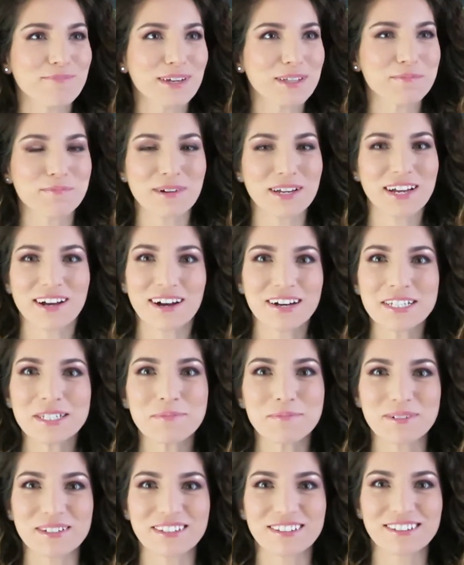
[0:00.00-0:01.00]
met my
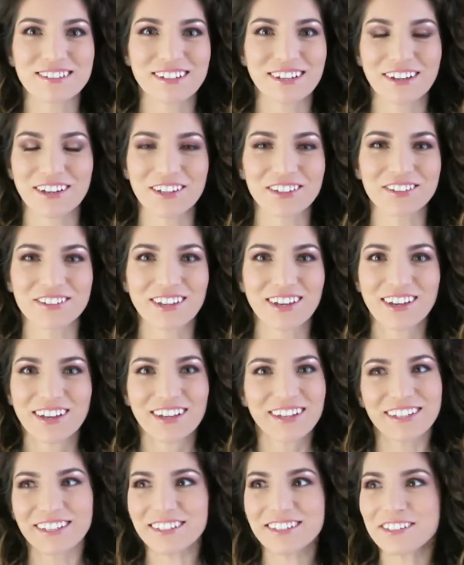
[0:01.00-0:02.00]
husband, and
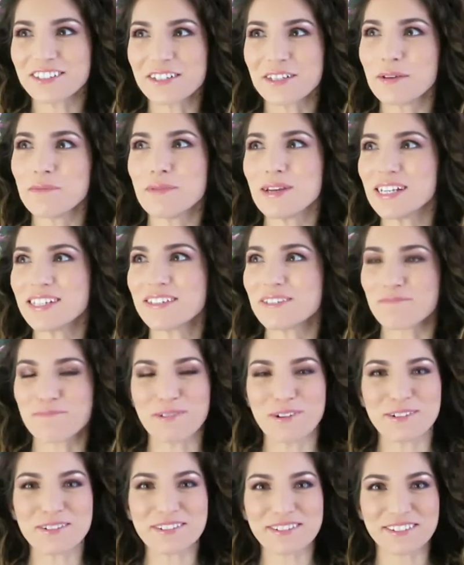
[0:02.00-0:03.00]
he's an amazing
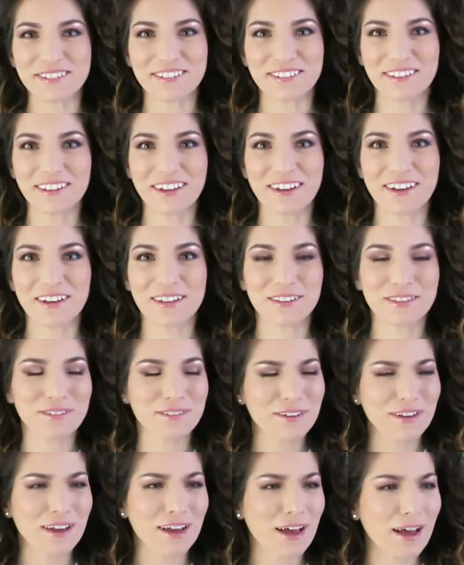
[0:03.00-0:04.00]
person and
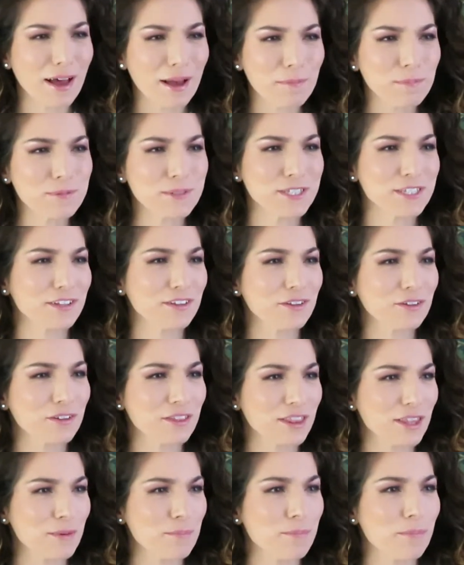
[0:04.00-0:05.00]

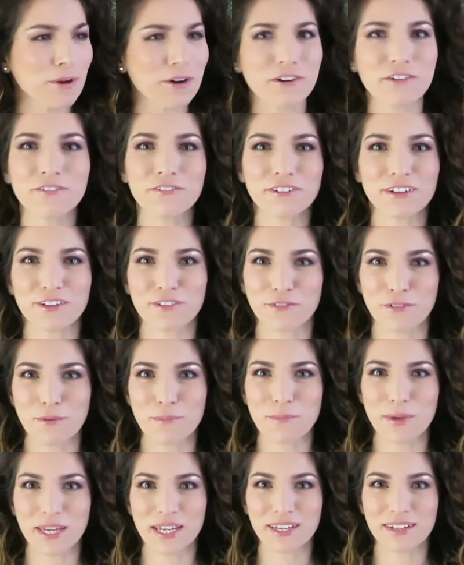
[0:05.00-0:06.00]
absolutely perfect for
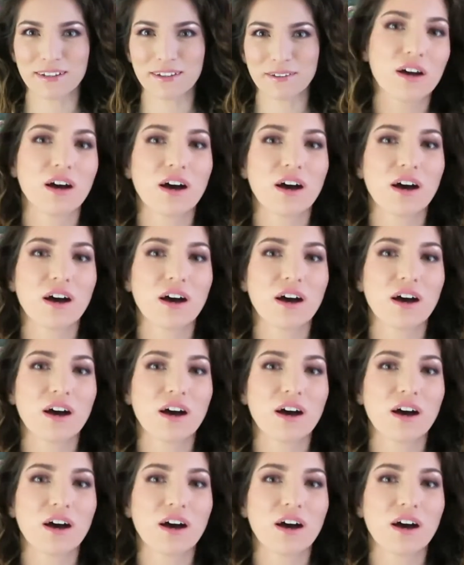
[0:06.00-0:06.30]
me.